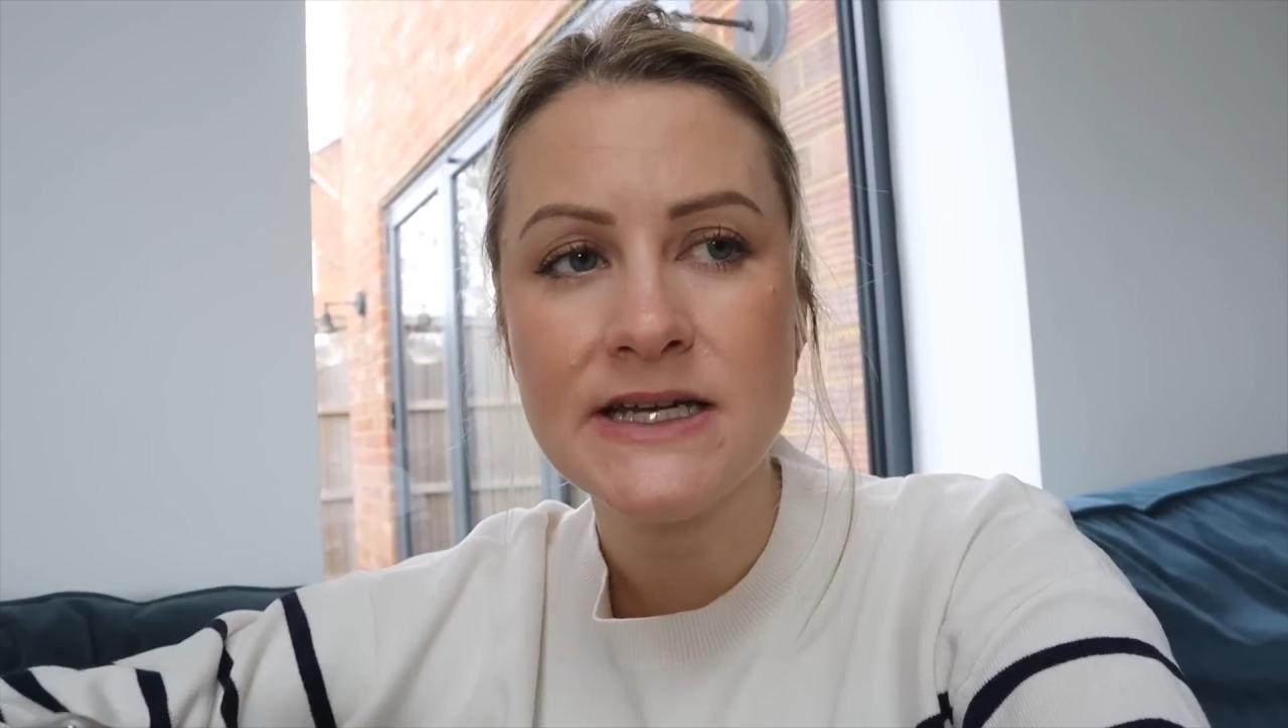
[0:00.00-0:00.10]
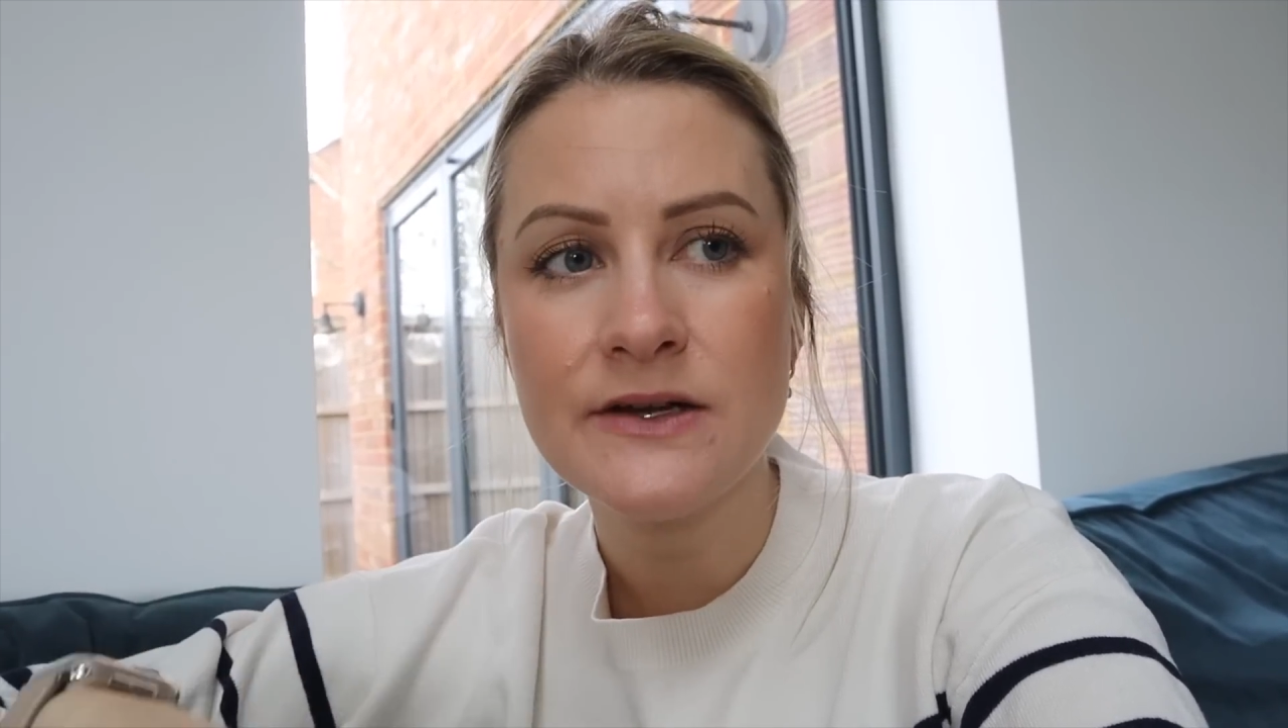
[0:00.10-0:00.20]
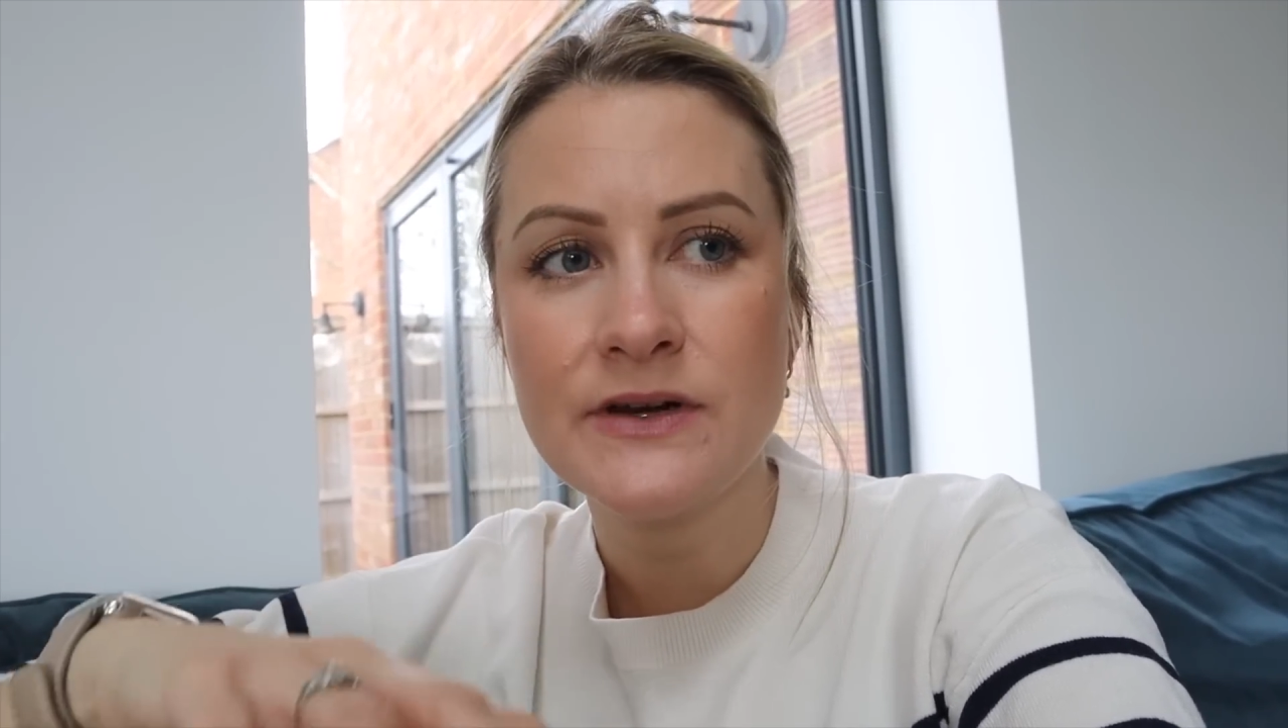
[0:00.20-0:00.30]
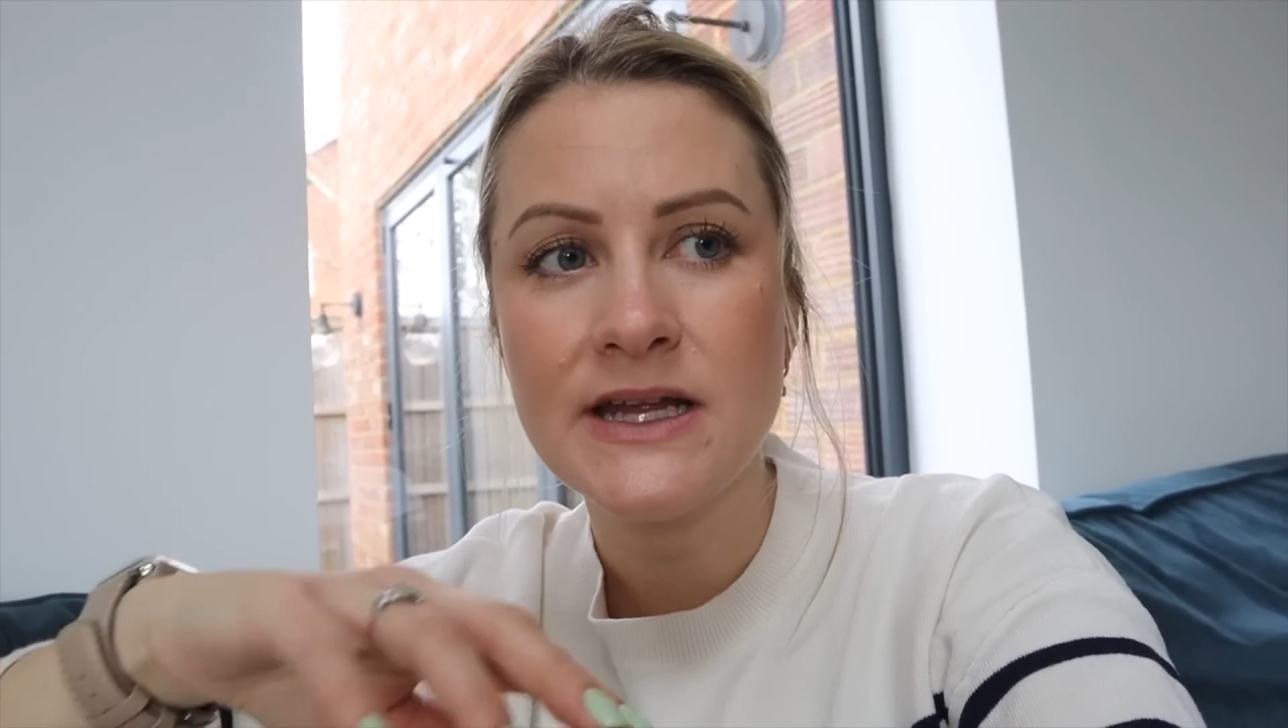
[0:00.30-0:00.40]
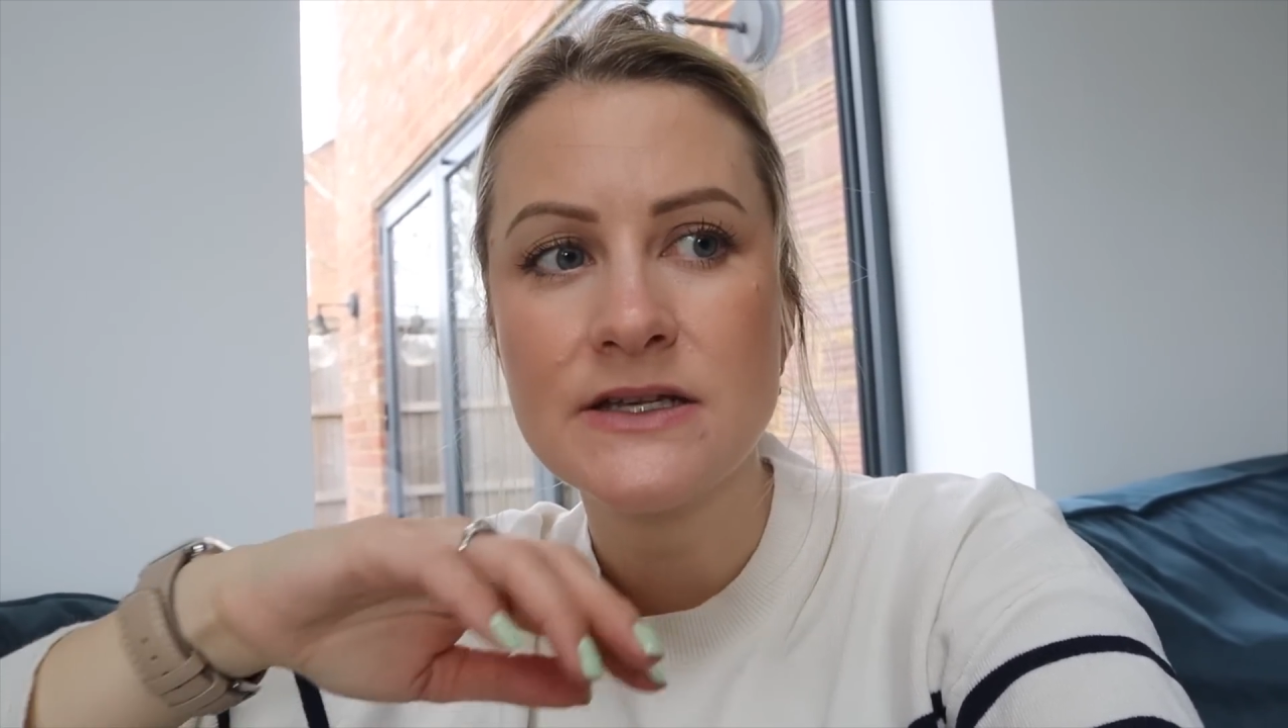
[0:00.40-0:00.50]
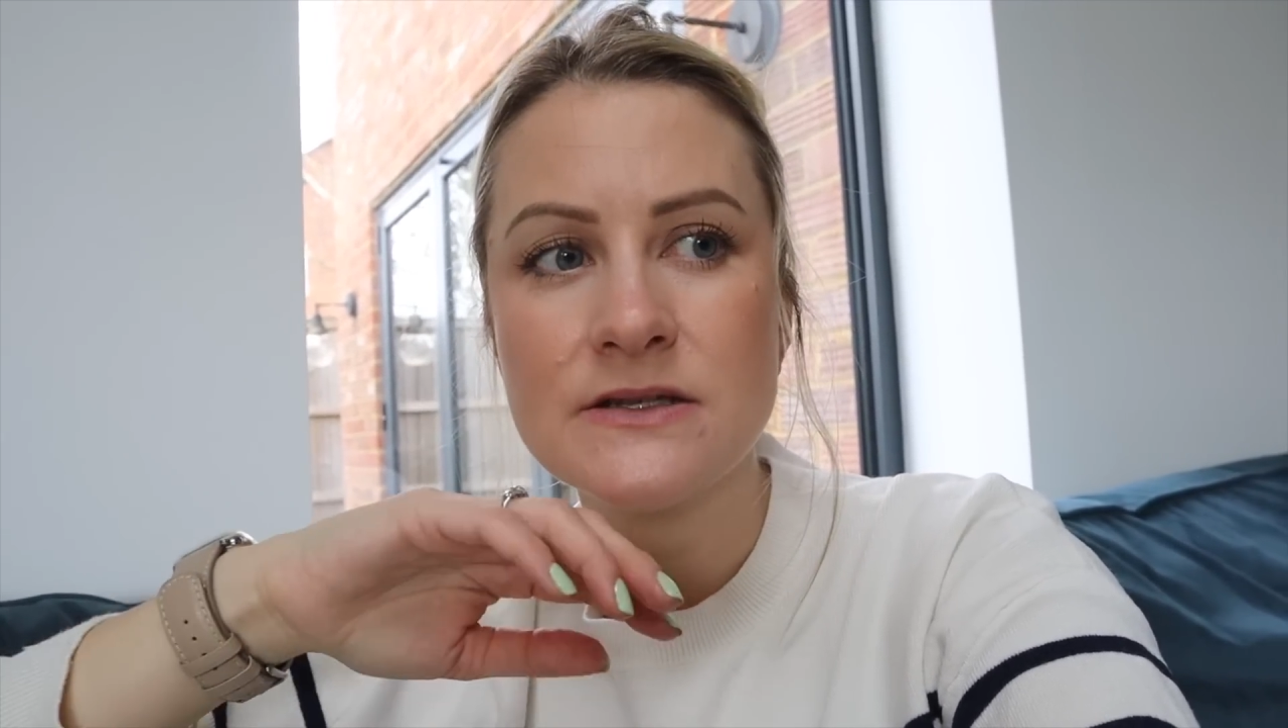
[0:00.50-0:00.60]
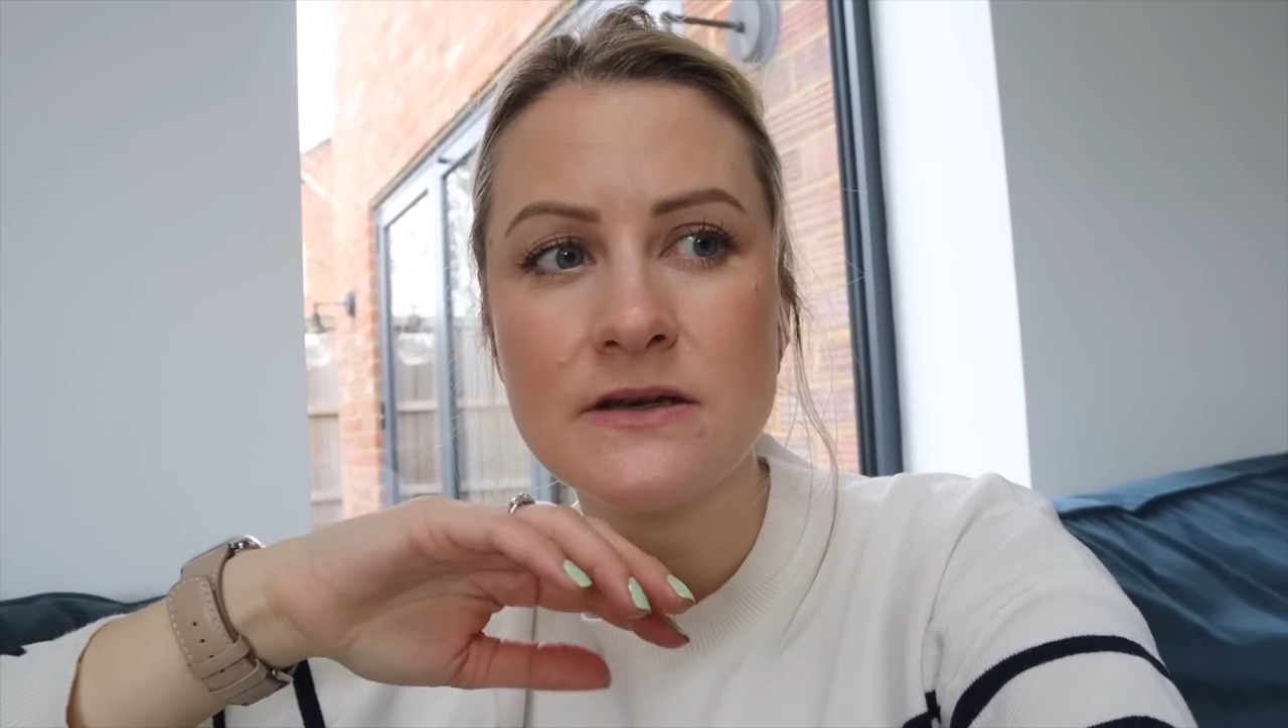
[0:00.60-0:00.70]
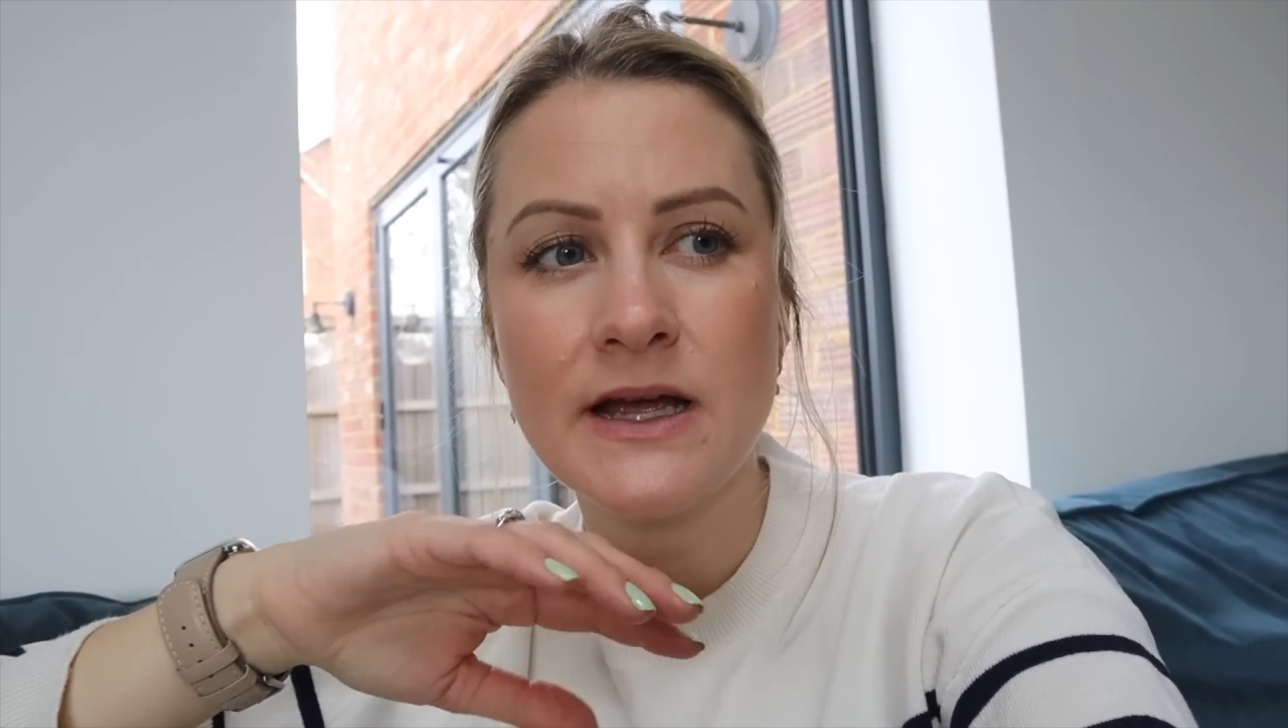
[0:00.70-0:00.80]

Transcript: dinner and he